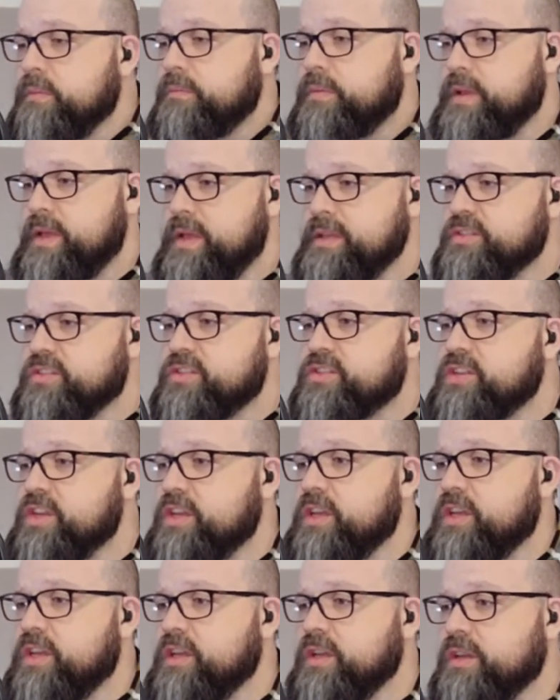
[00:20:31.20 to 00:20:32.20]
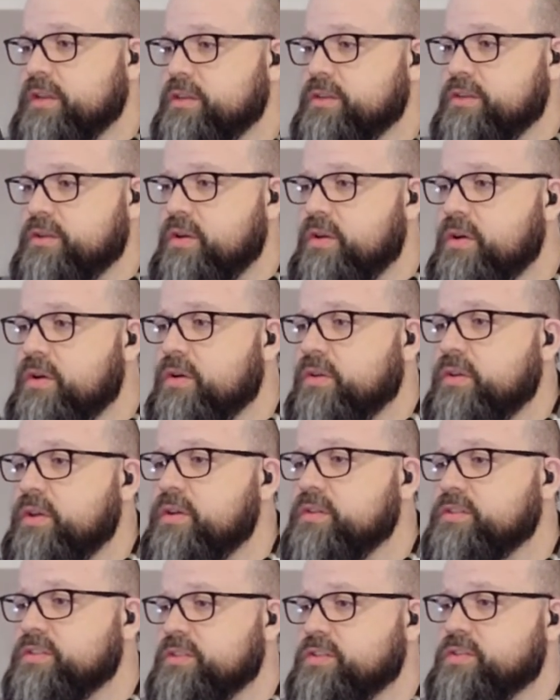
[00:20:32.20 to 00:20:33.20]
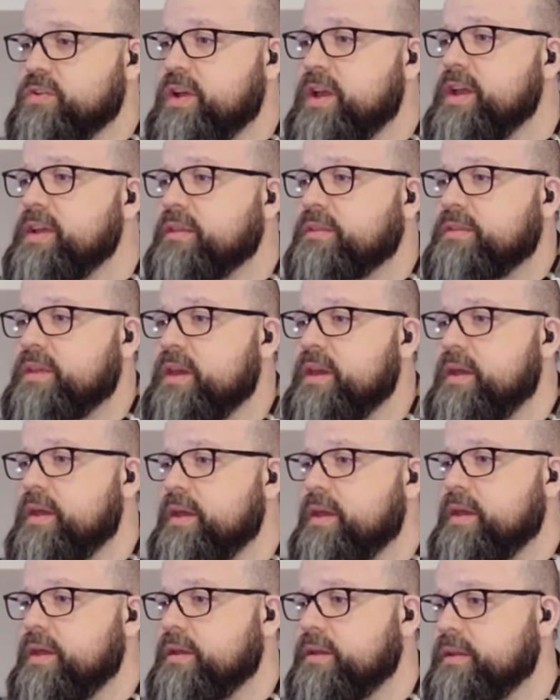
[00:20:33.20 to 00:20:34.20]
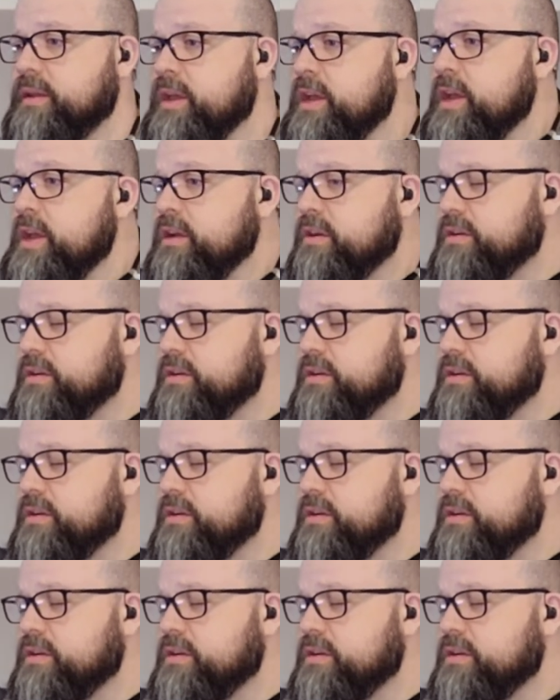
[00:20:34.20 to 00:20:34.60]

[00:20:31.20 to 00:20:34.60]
They're singing on a strength and